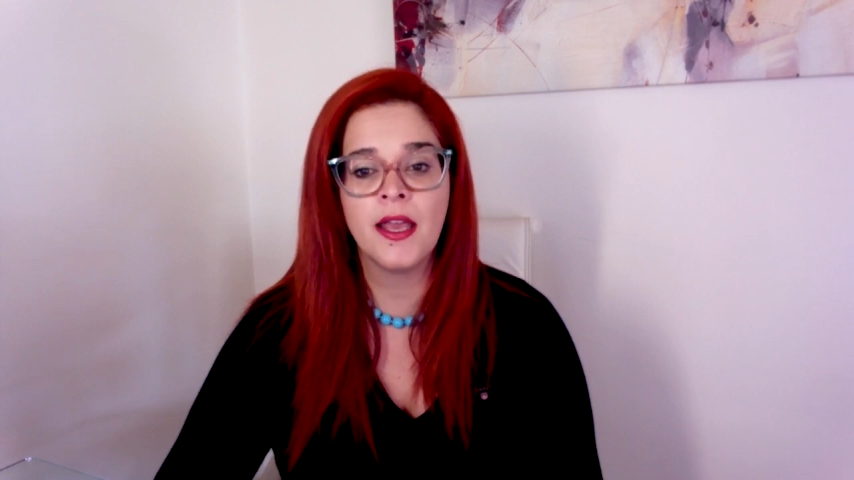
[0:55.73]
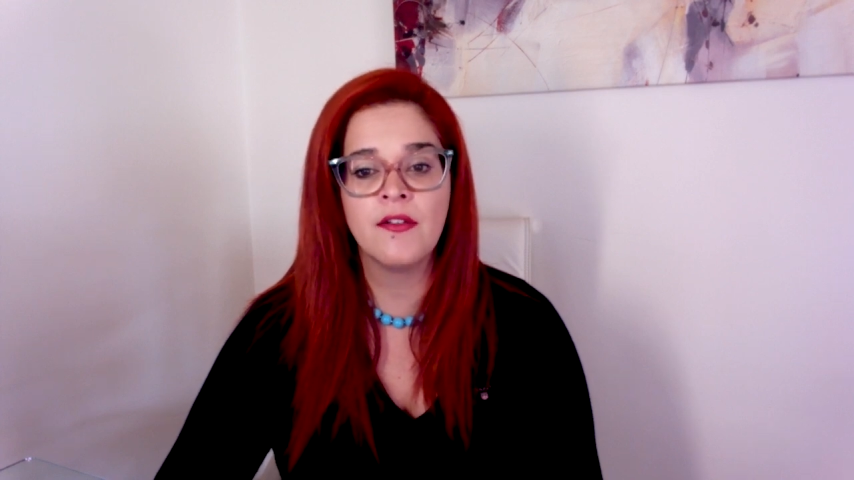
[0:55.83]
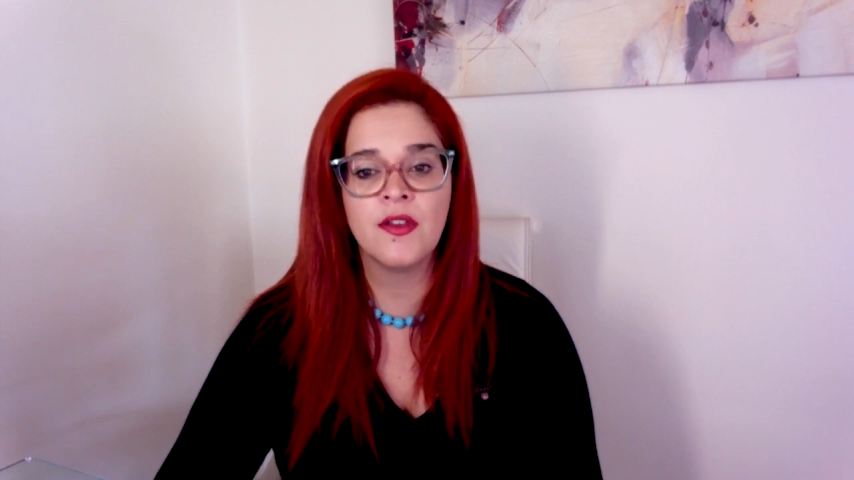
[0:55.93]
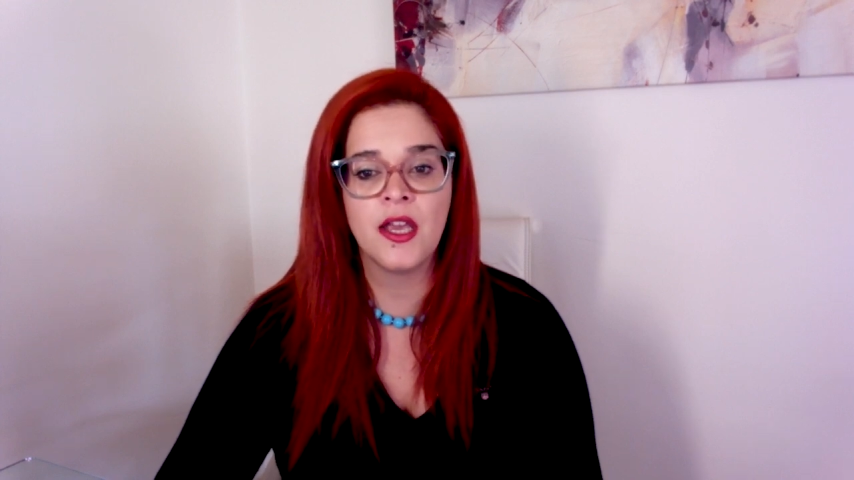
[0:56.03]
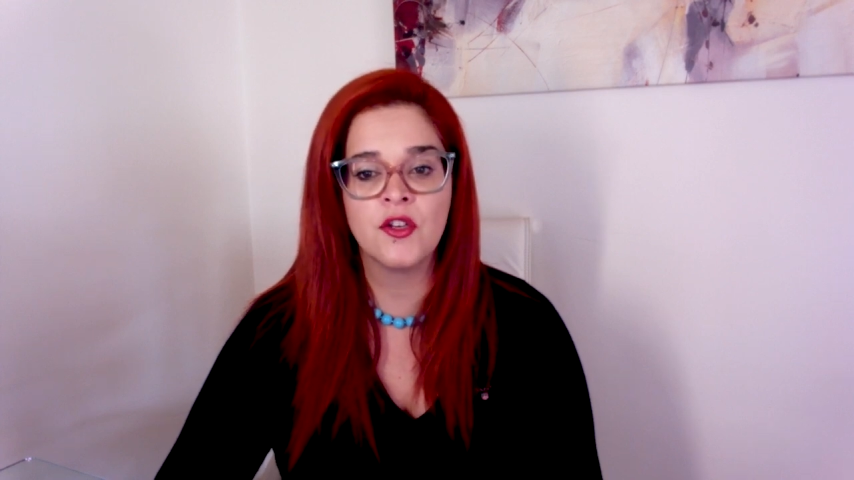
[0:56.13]

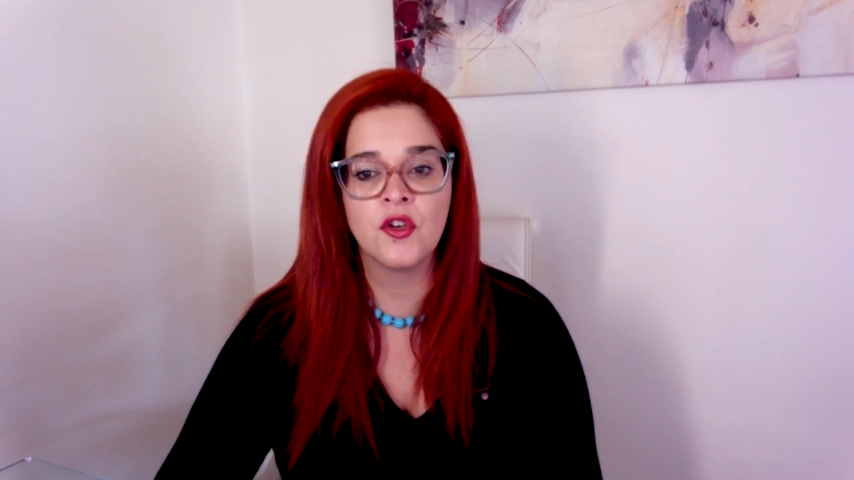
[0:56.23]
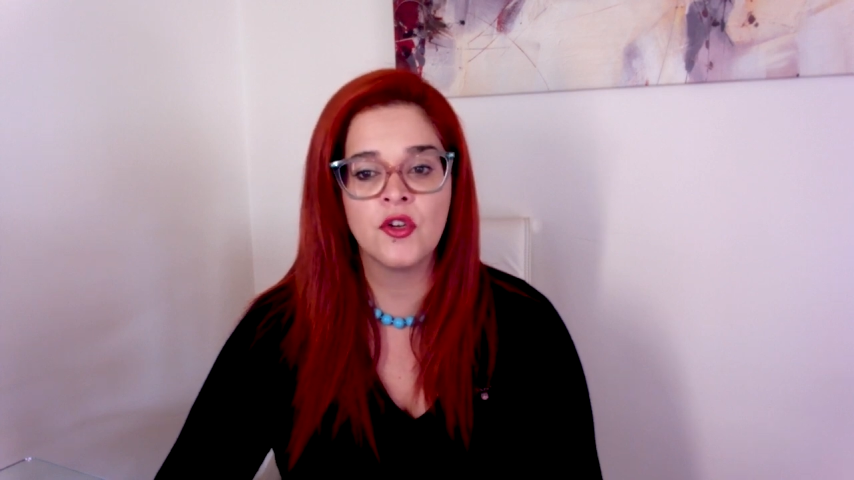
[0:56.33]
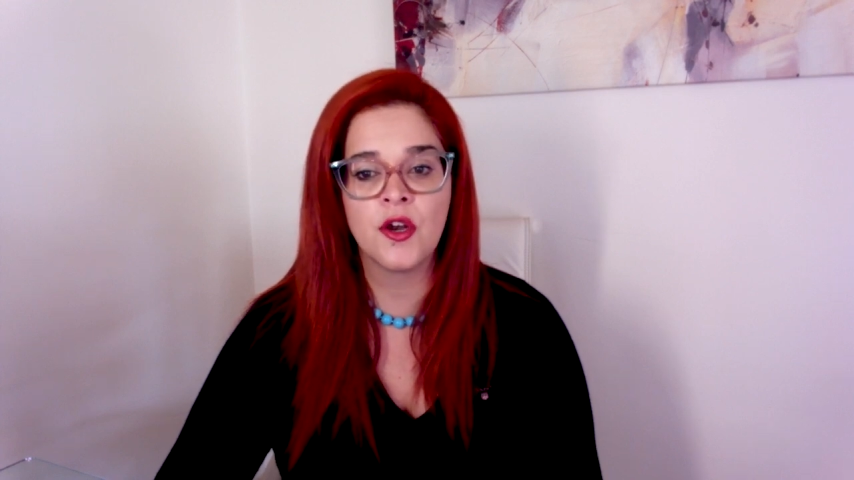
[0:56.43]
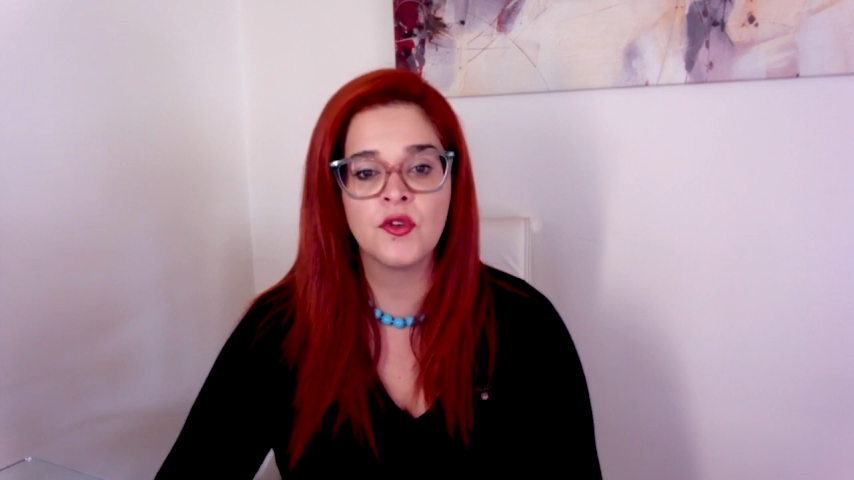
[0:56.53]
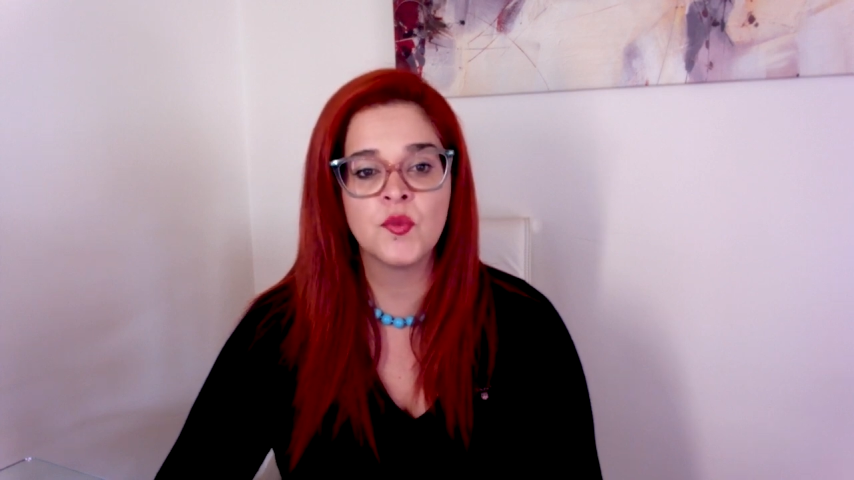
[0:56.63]
aviation
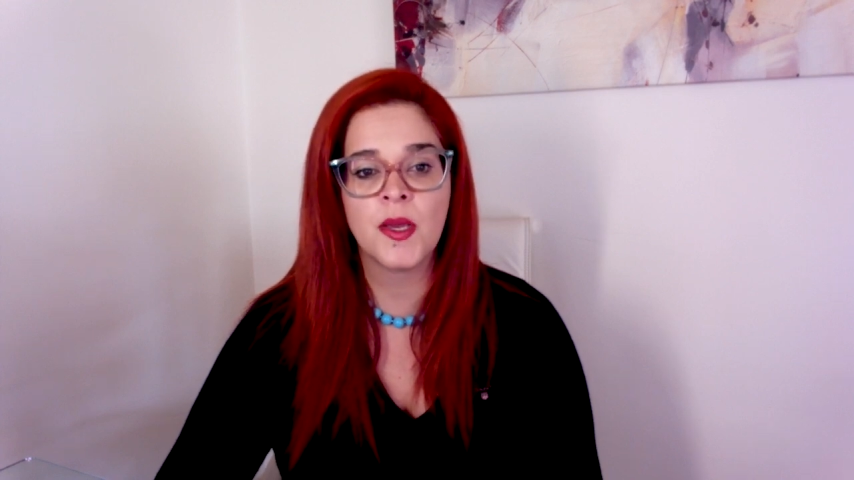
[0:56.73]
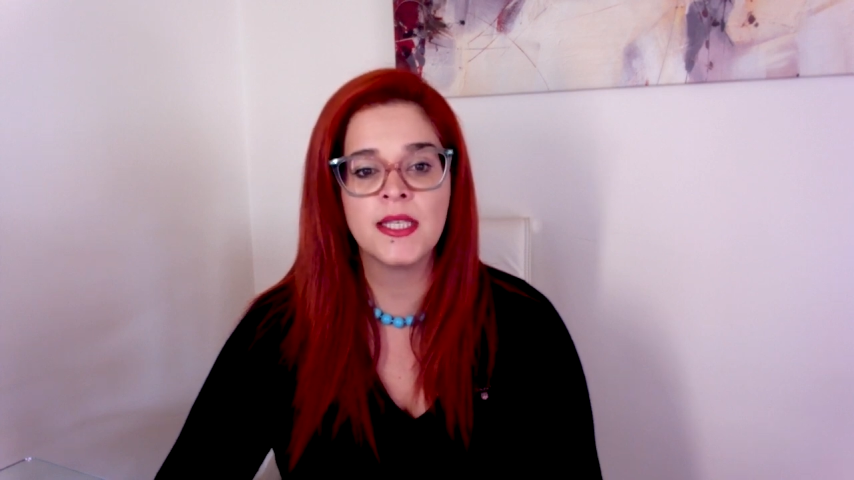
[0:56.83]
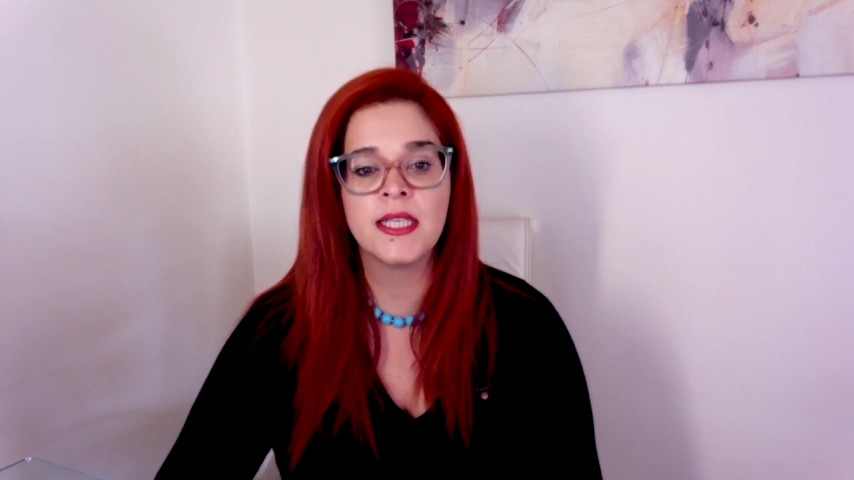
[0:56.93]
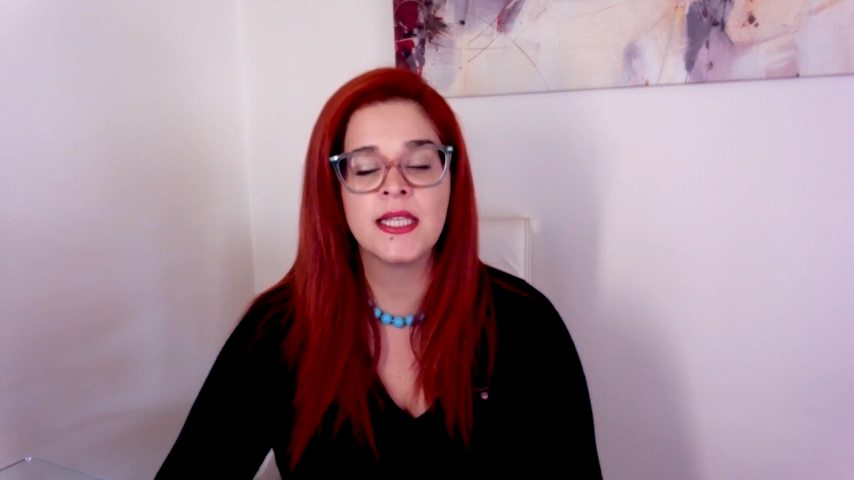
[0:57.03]
and aerospace